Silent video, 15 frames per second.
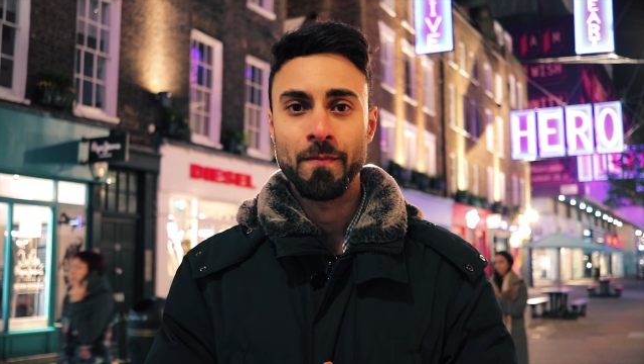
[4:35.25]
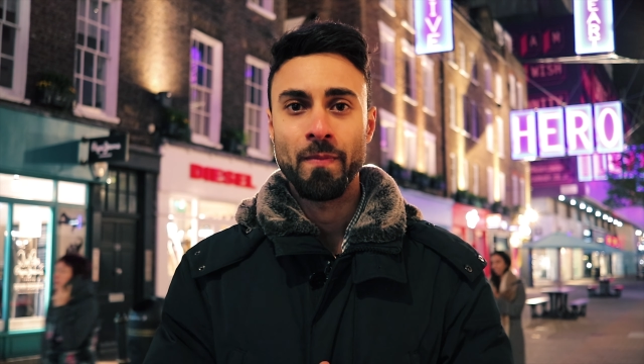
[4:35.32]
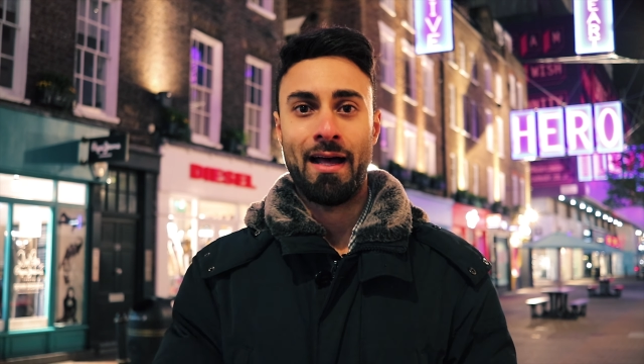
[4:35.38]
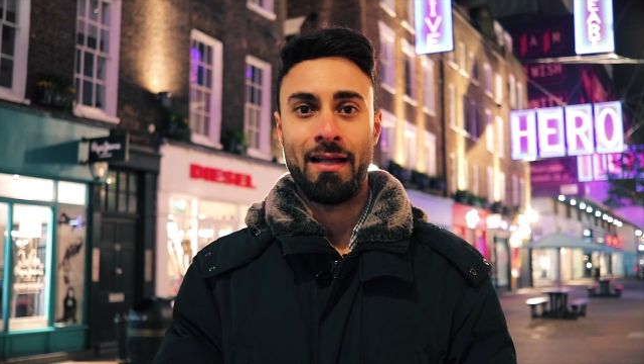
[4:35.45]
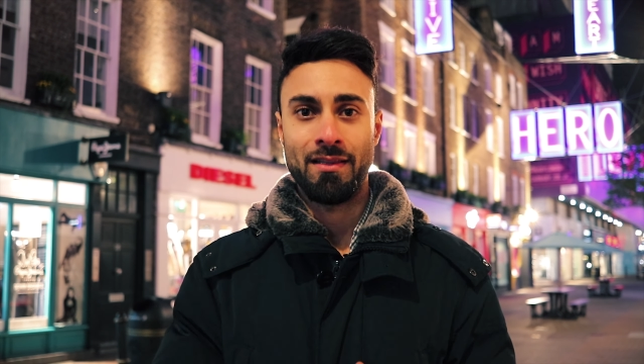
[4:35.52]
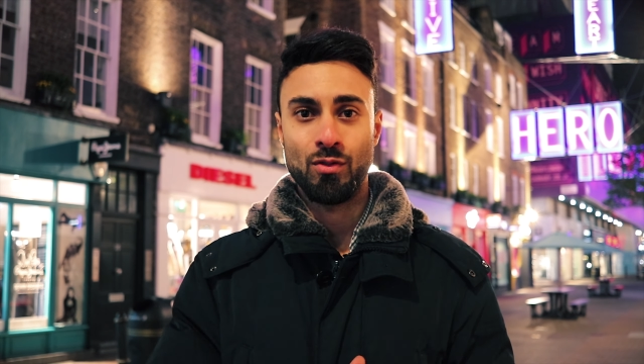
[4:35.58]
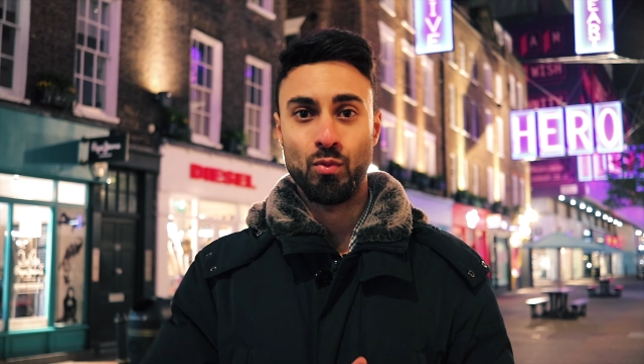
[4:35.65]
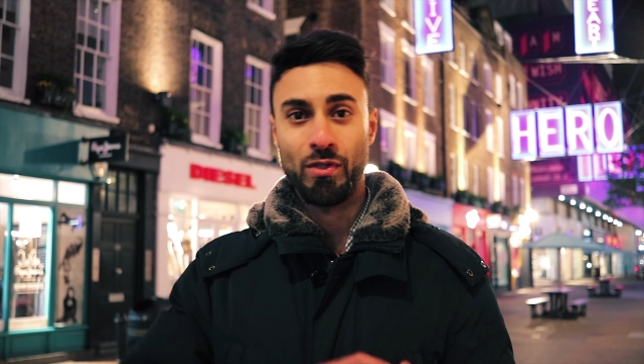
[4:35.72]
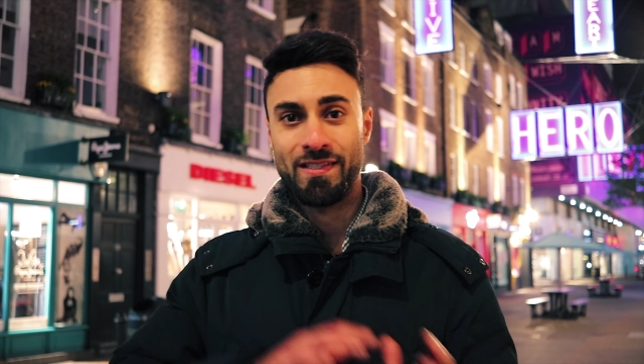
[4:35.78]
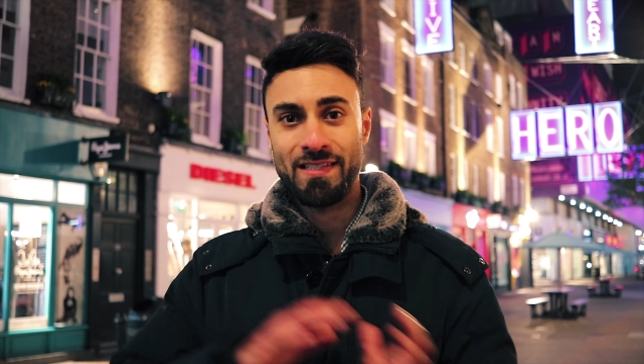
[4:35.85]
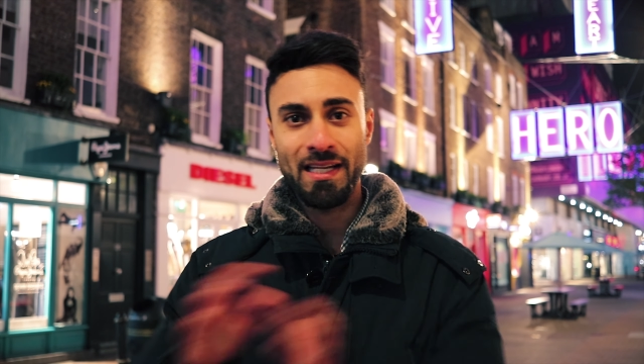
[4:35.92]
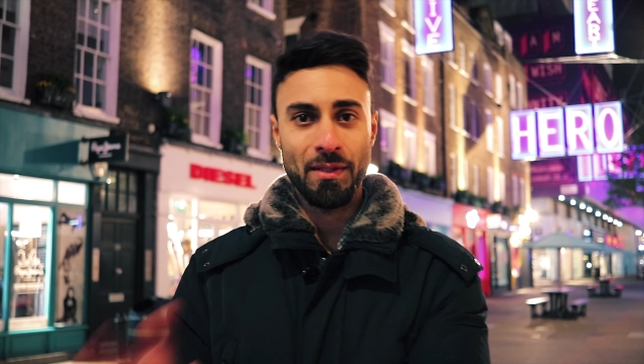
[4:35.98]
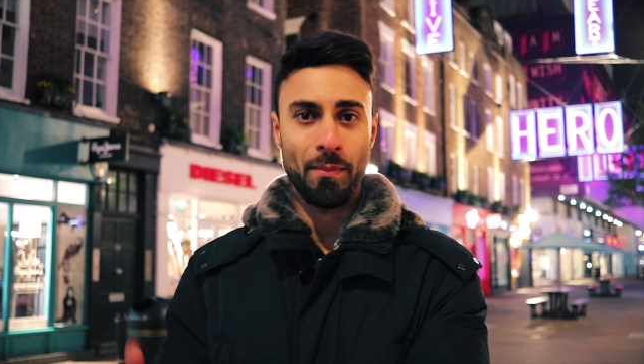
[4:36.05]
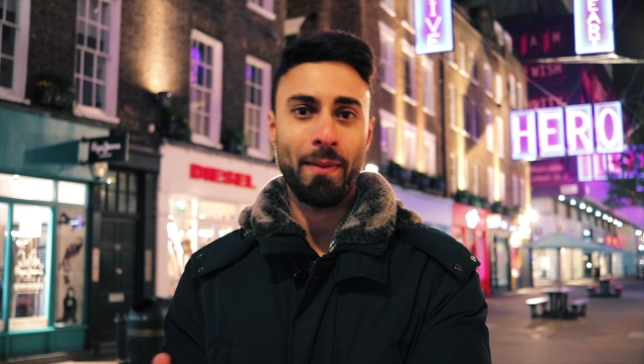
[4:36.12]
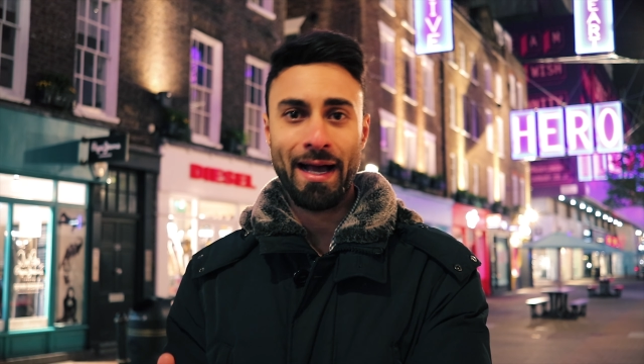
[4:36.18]
And we
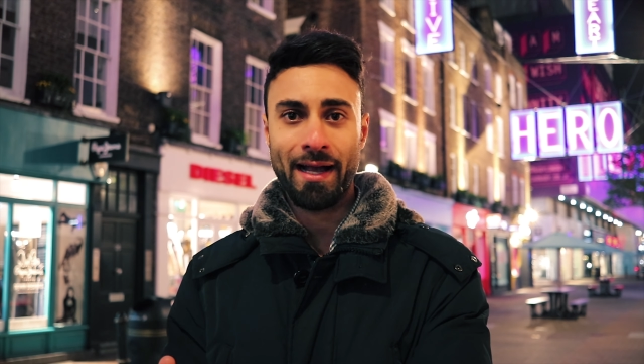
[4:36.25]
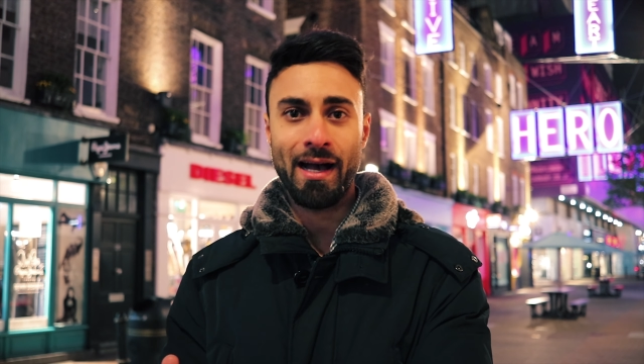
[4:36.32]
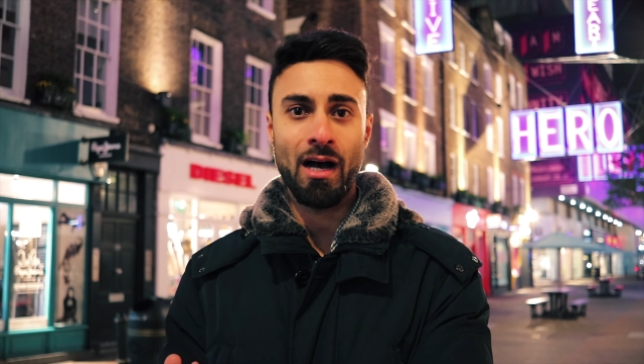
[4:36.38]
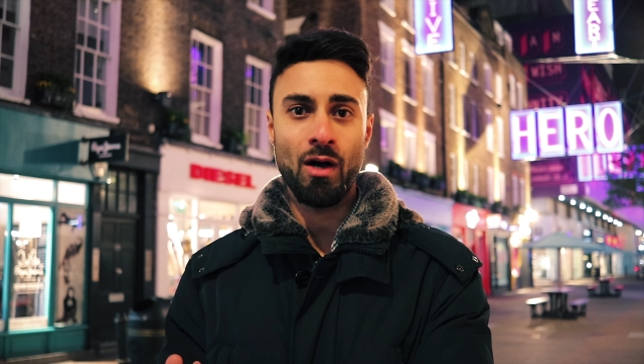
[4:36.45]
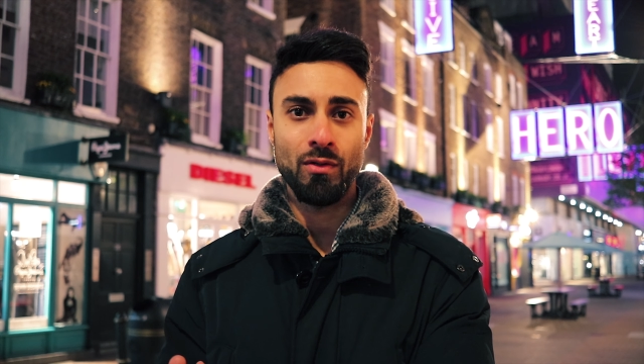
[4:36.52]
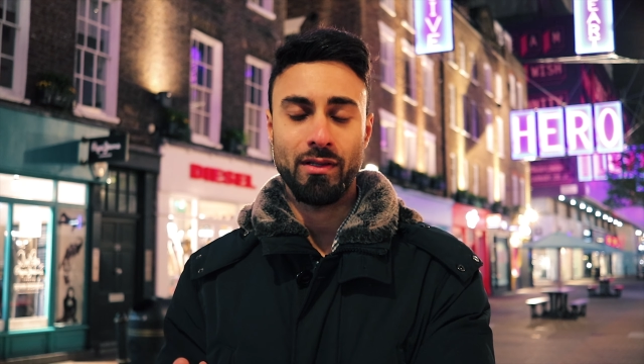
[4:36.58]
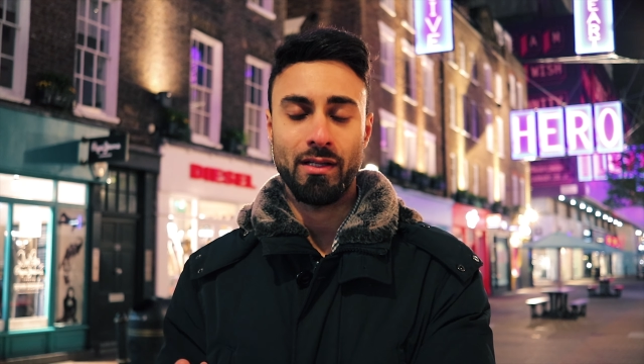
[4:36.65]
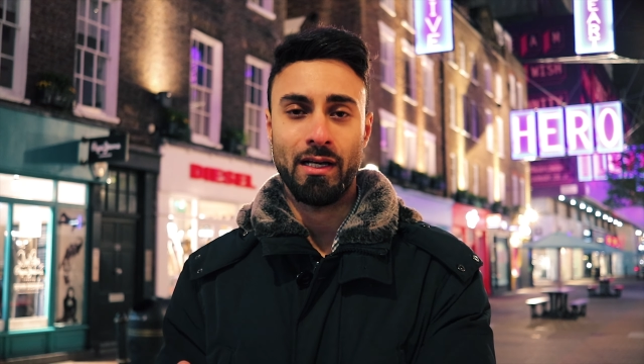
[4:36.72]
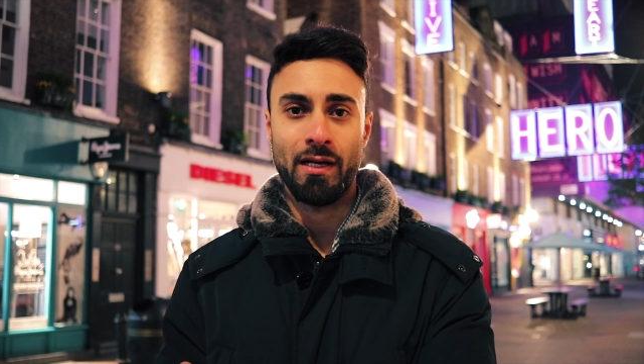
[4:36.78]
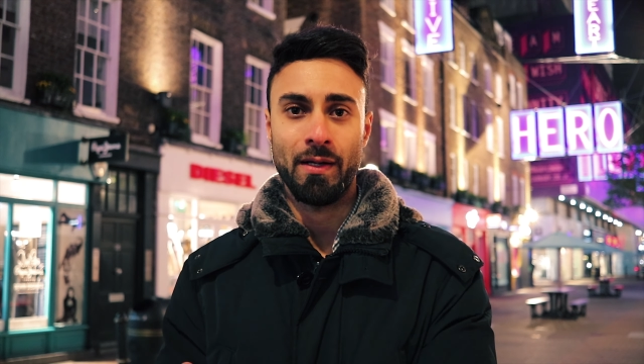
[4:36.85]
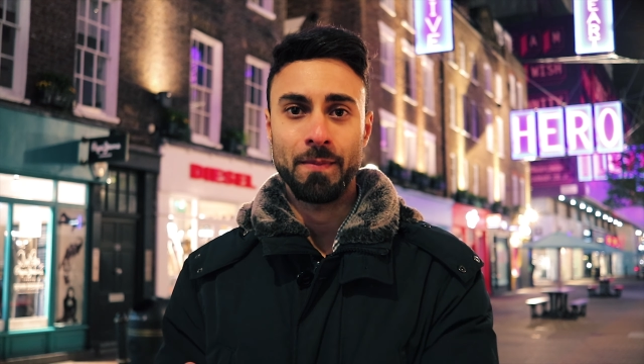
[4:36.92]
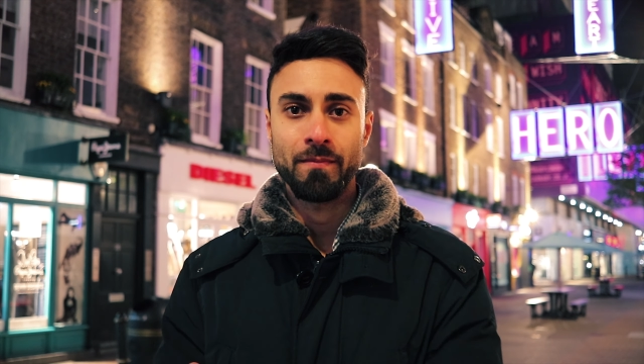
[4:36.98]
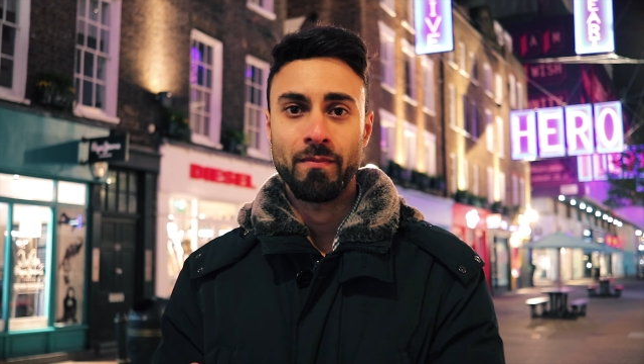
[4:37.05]
sent him back out there.